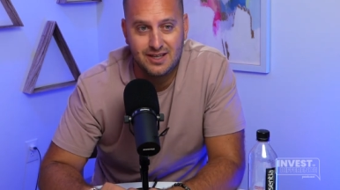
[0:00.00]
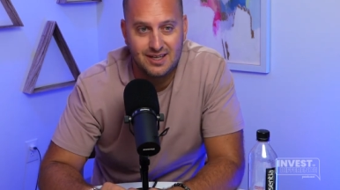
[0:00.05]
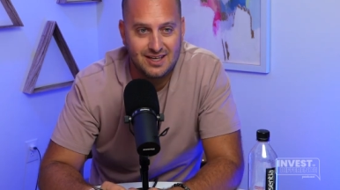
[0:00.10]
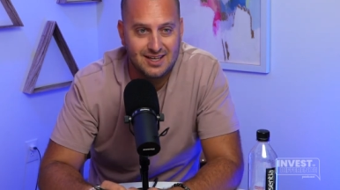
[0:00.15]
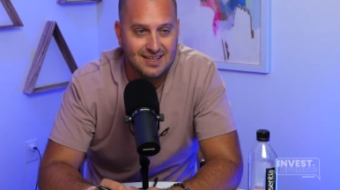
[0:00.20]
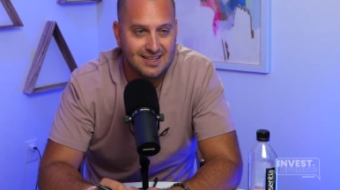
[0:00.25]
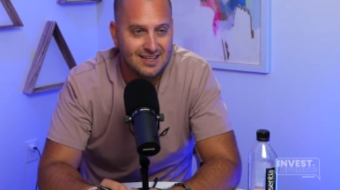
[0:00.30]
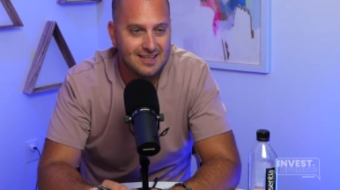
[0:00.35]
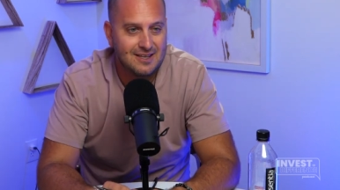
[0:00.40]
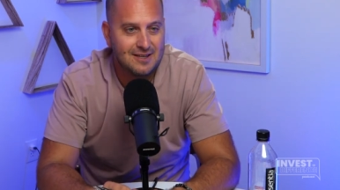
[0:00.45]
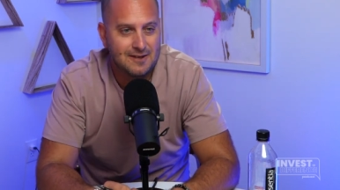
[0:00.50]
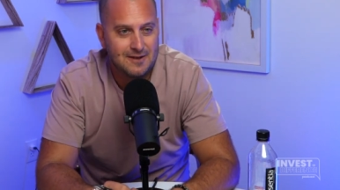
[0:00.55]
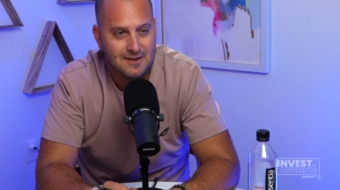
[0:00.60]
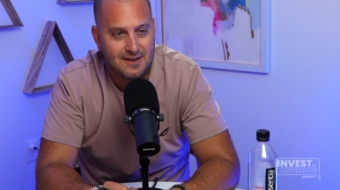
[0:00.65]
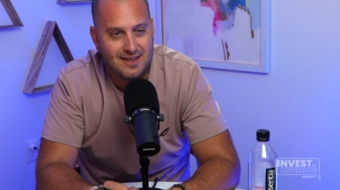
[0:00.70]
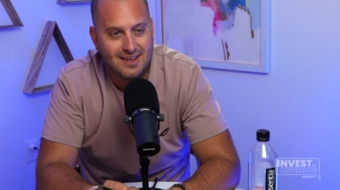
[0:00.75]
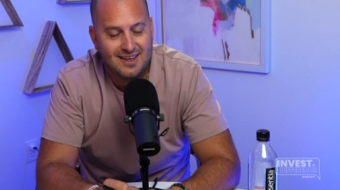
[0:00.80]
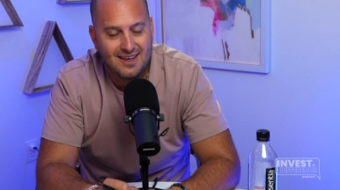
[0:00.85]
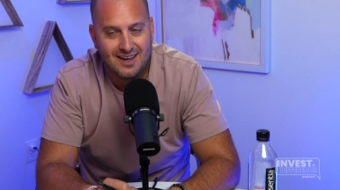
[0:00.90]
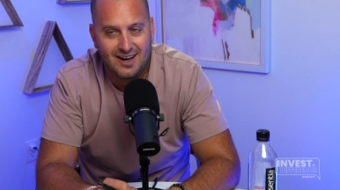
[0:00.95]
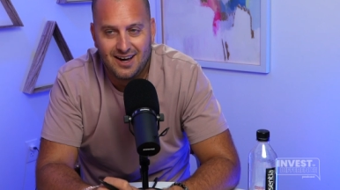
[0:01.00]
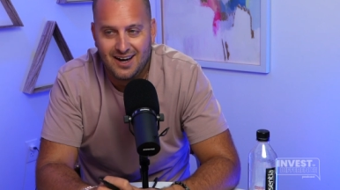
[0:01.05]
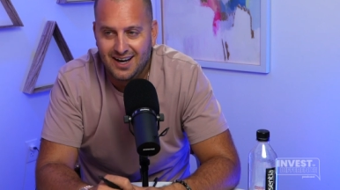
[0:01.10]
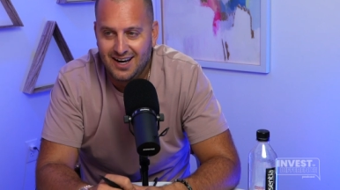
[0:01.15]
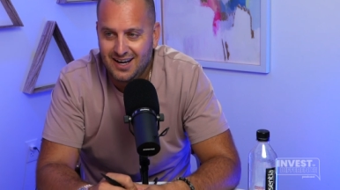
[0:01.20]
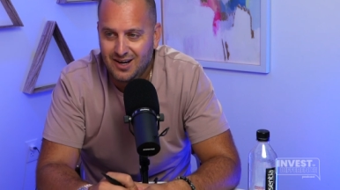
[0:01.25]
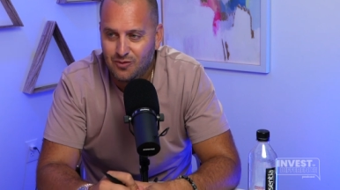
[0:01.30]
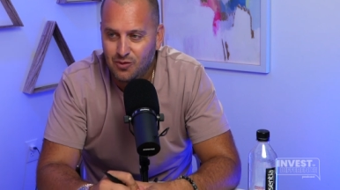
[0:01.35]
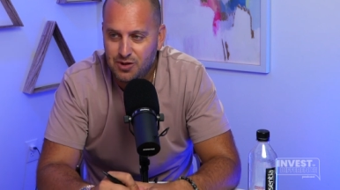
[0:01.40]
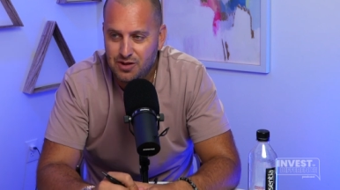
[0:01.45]
I, I hear it.
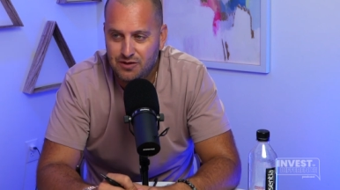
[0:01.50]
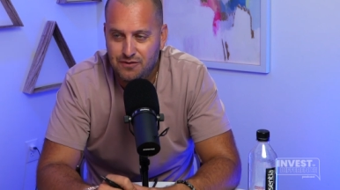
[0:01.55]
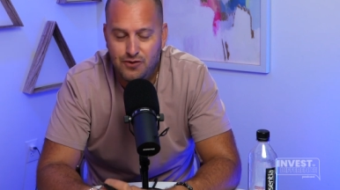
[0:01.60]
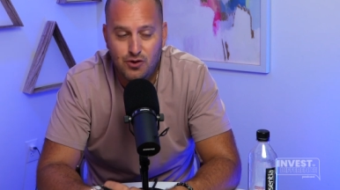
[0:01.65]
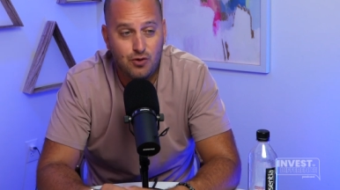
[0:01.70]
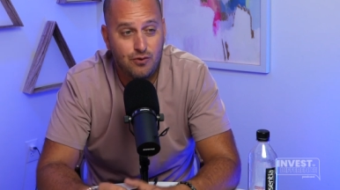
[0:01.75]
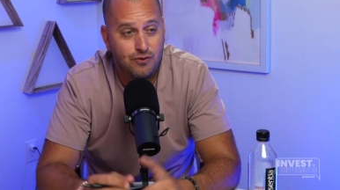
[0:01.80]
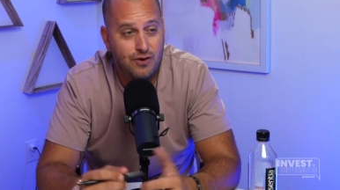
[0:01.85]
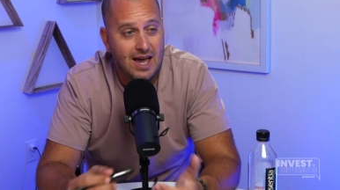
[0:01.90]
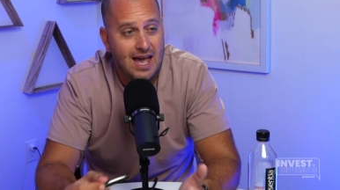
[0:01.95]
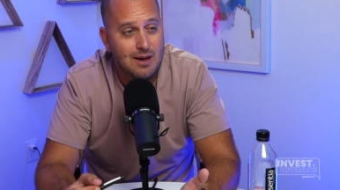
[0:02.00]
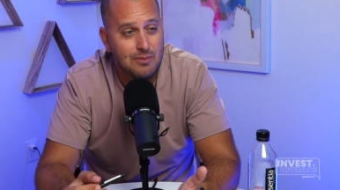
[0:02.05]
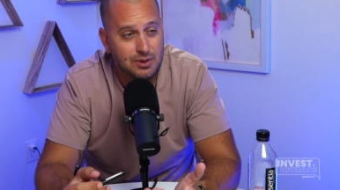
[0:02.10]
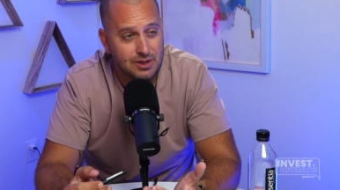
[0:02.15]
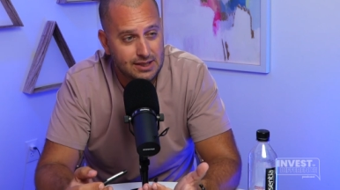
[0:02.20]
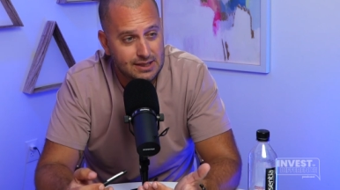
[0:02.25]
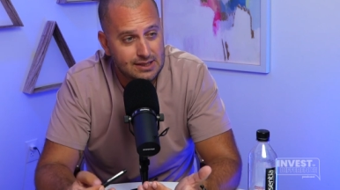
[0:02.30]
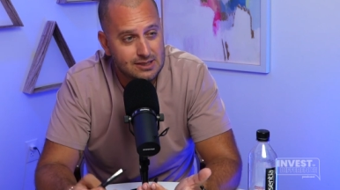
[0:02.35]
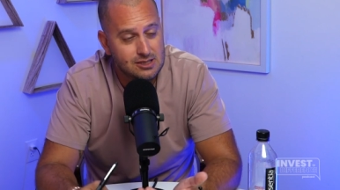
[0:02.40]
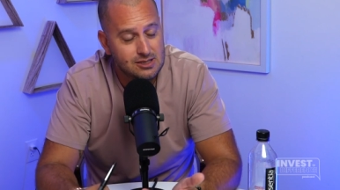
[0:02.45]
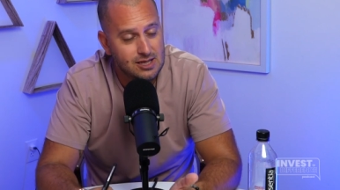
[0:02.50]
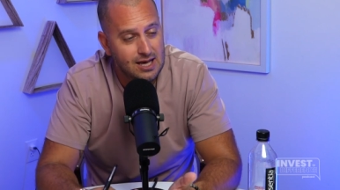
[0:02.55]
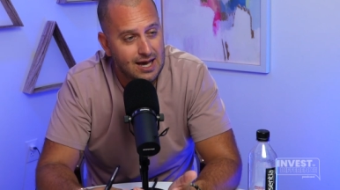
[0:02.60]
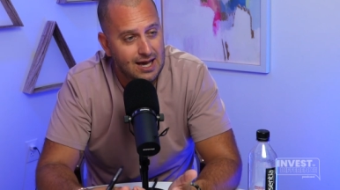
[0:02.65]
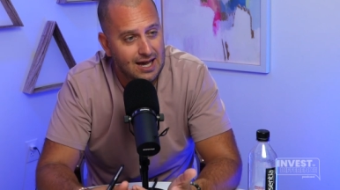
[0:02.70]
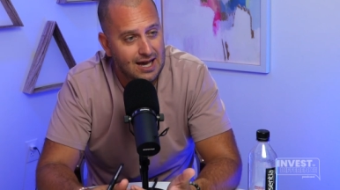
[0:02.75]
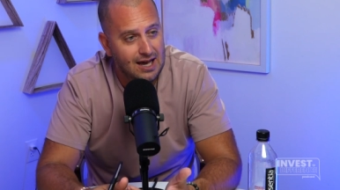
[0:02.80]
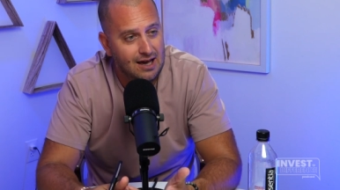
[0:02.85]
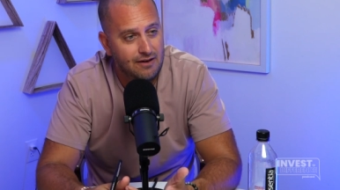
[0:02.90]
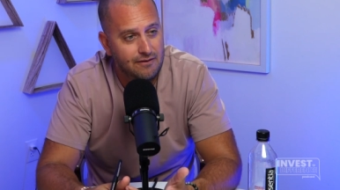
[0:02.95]
Uh, with a few families
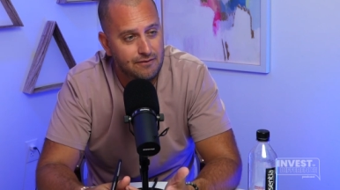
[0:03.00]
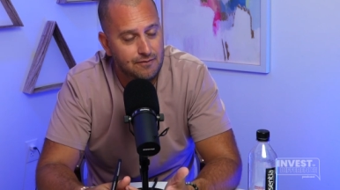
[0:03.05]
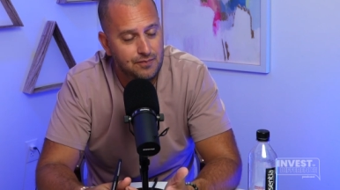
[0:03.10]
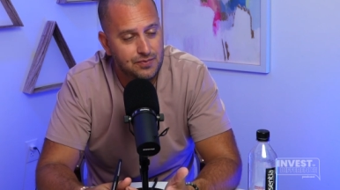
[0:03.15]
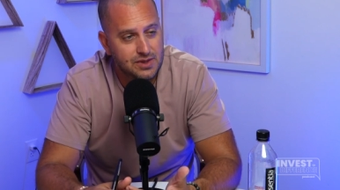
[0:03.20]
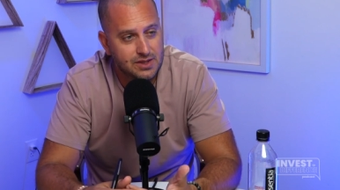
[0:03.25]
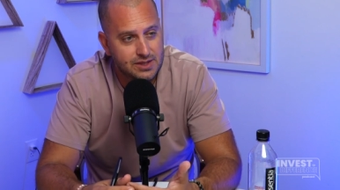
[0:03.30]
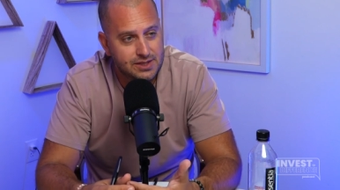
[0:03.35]
that have